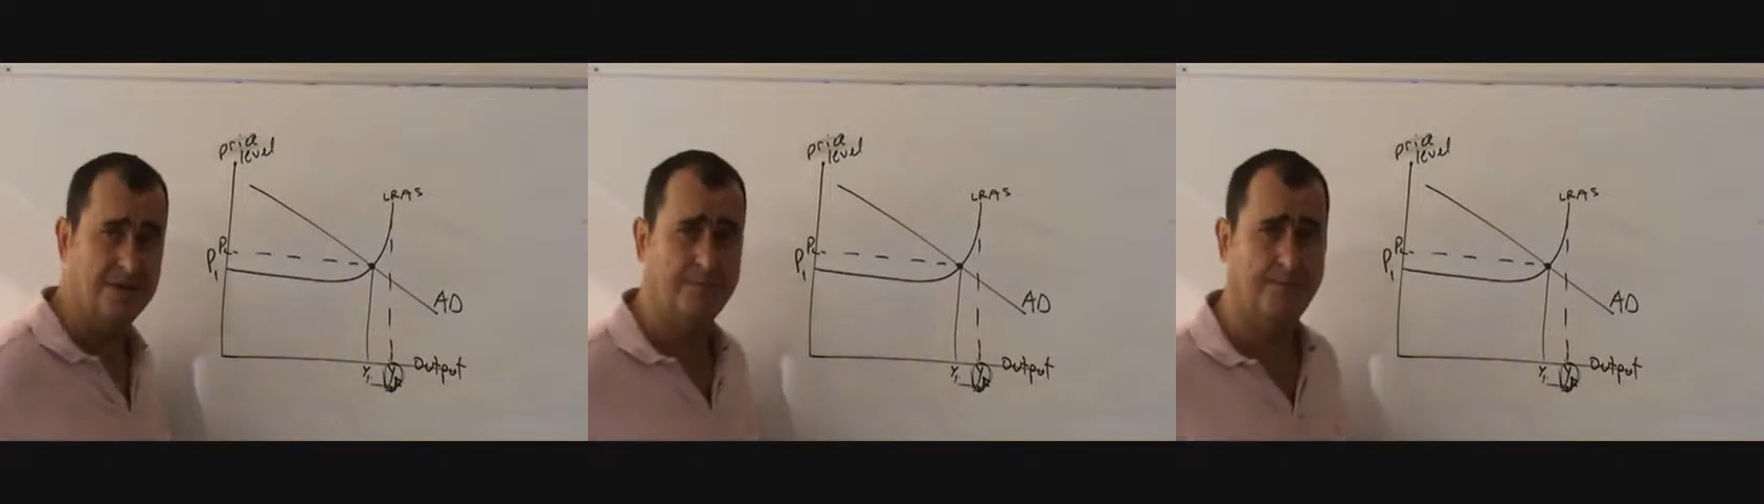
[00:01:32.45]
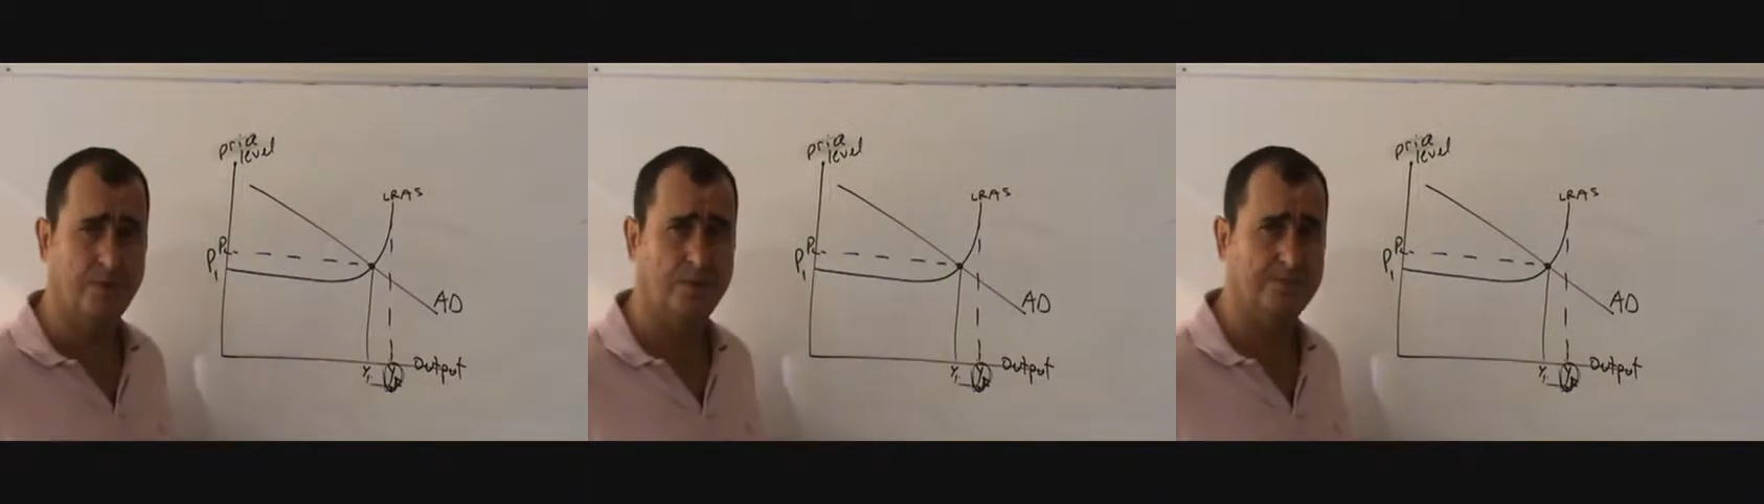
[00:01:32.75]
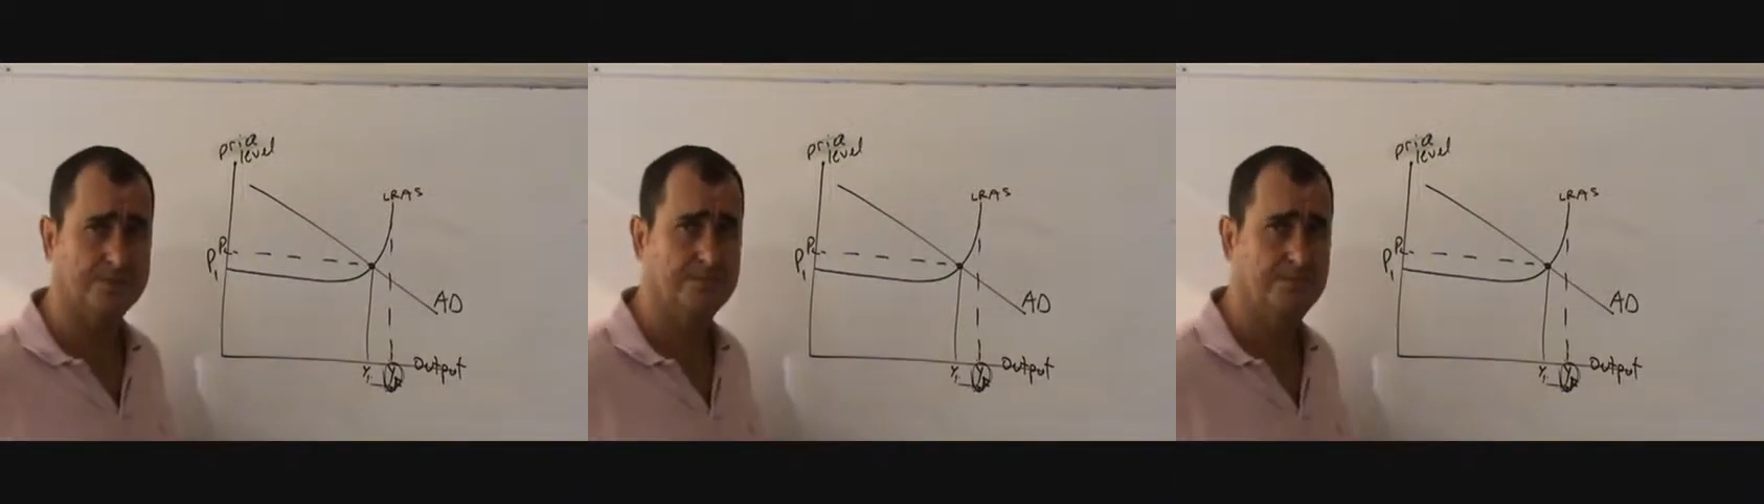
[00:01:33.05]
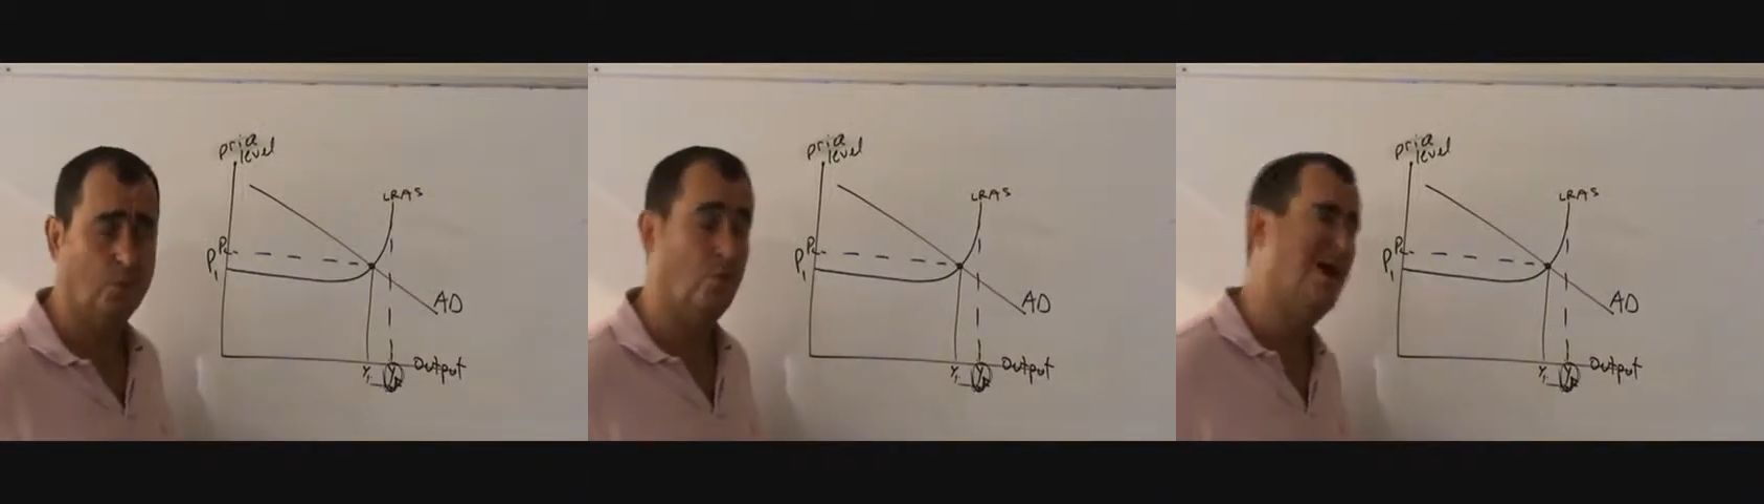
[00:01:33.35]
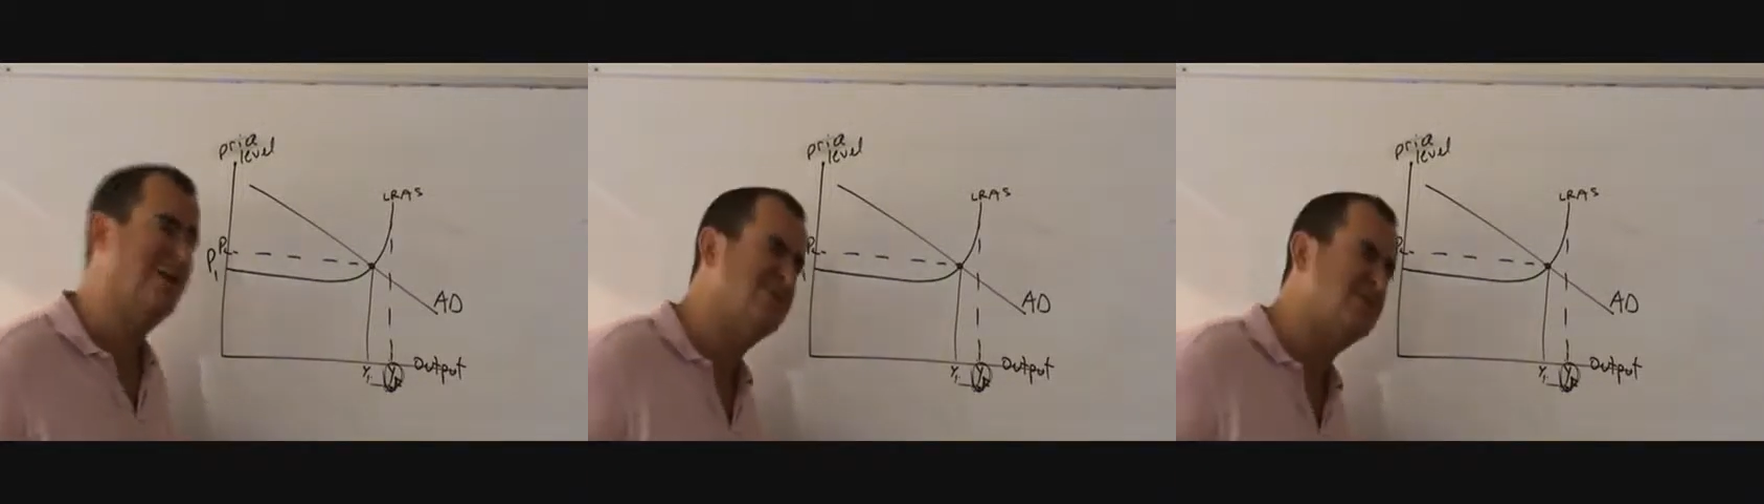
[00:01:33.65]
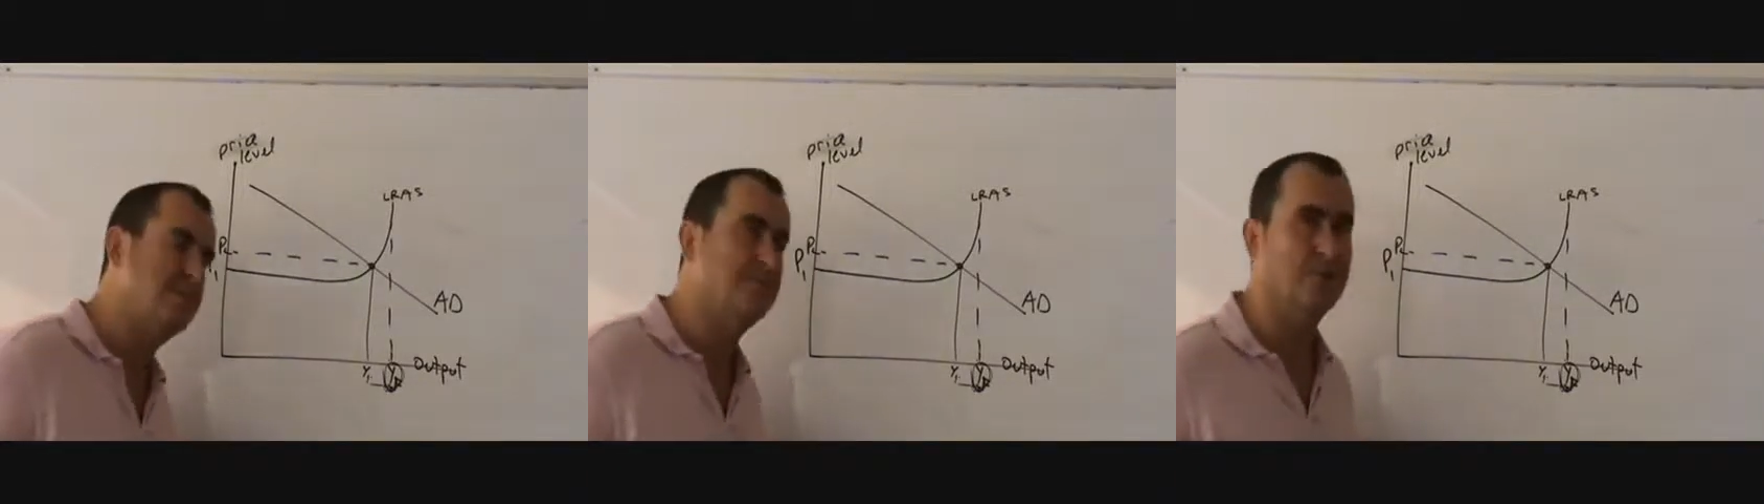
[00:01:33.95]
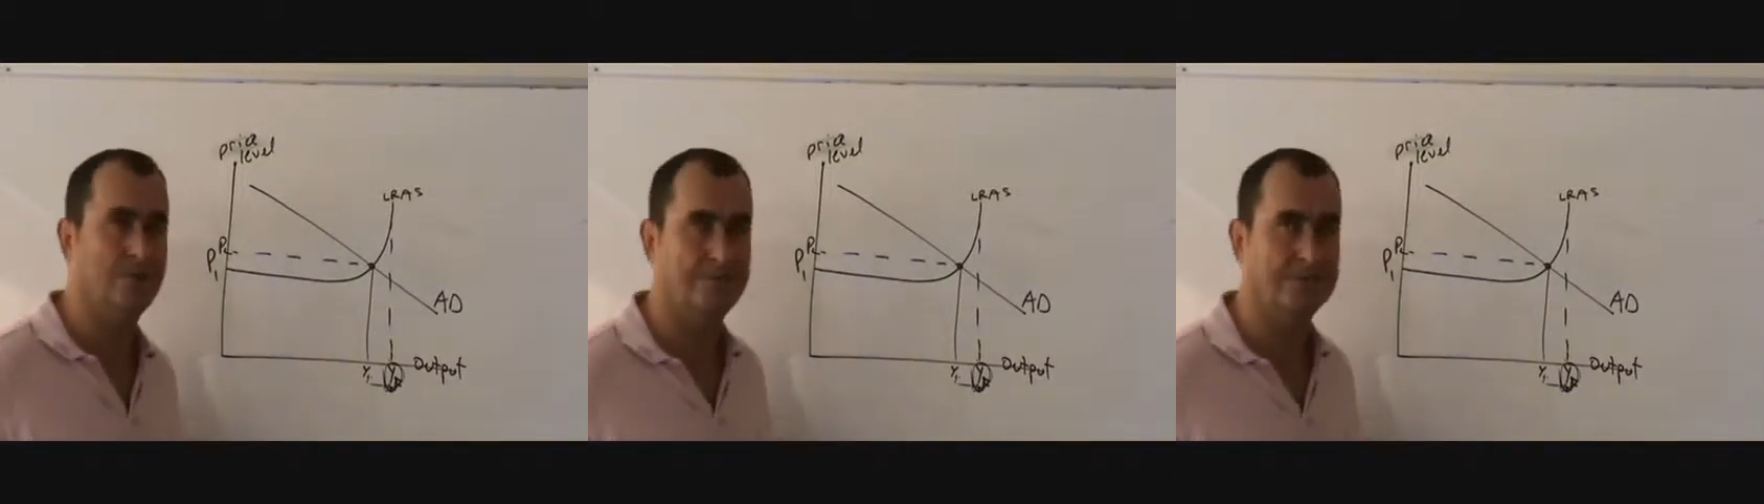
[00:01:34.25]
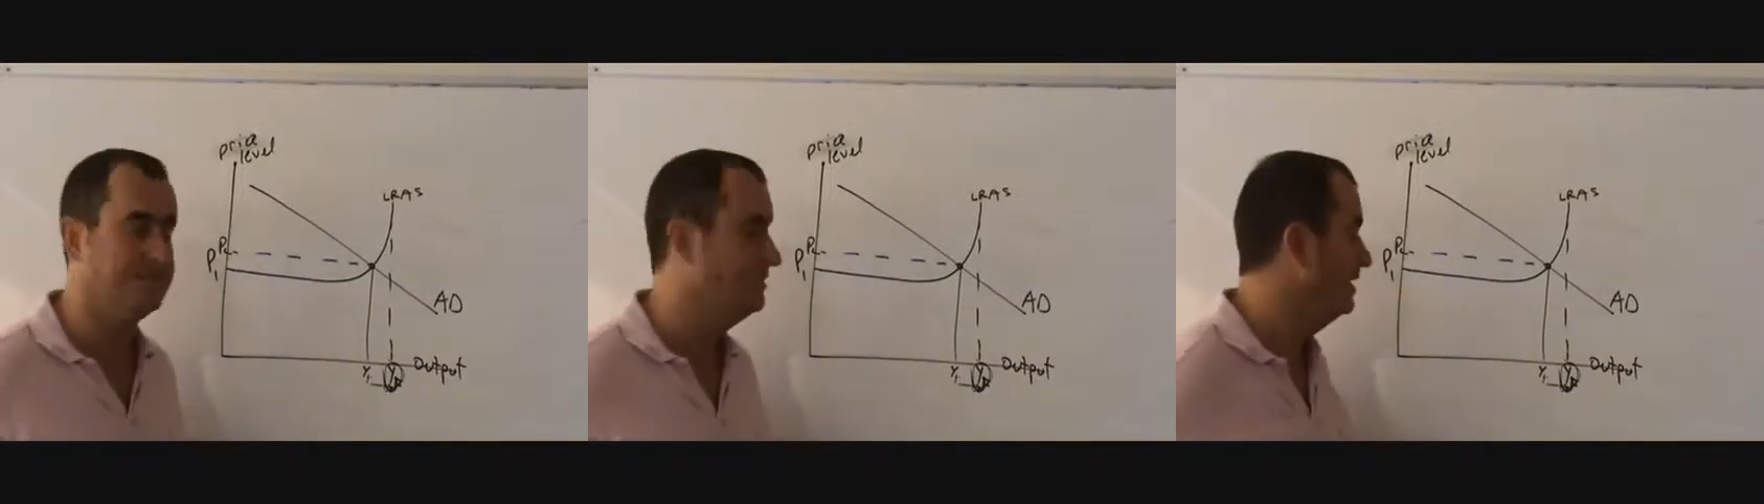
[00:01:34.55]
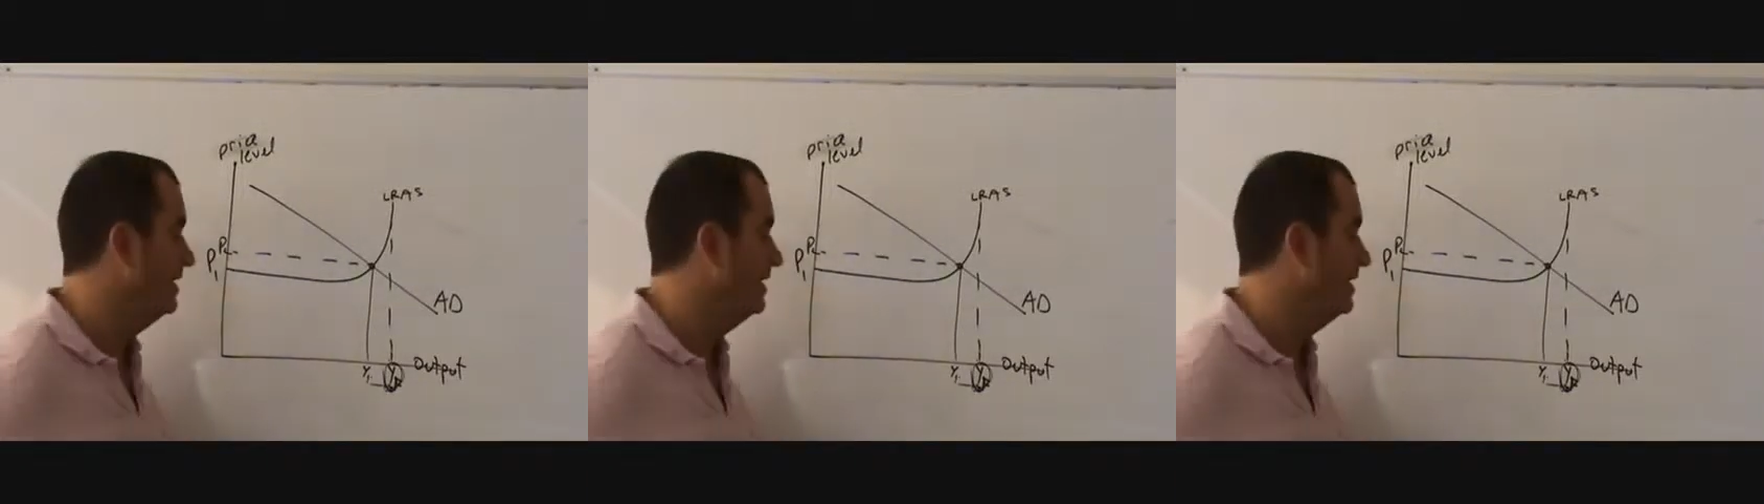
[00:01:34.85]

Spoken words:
unemployment or underemployment.